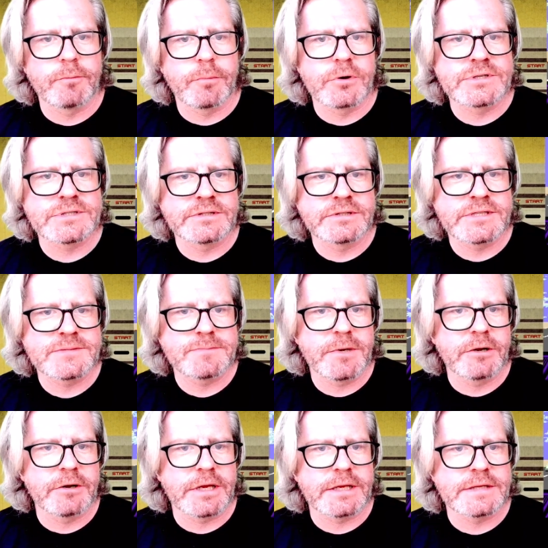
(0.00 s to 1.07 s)
personal
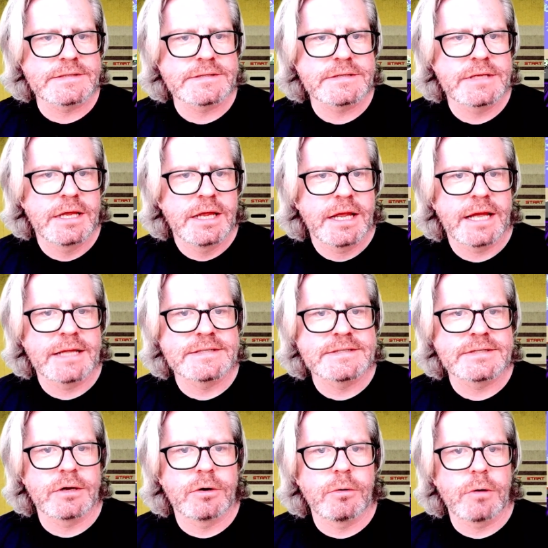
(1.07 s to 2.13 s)
experience, and
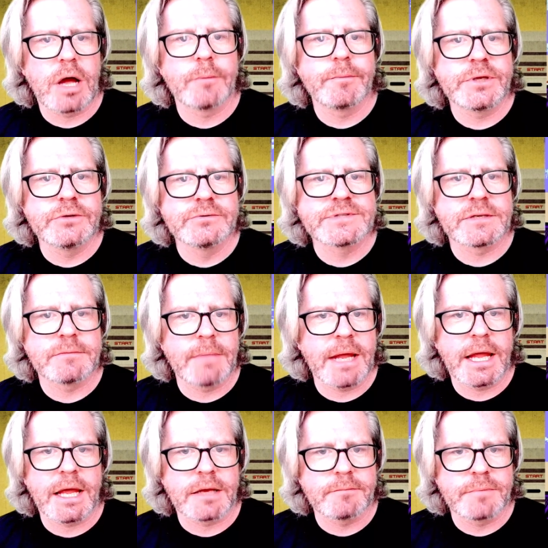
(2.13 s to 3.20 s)
so I'll be using man.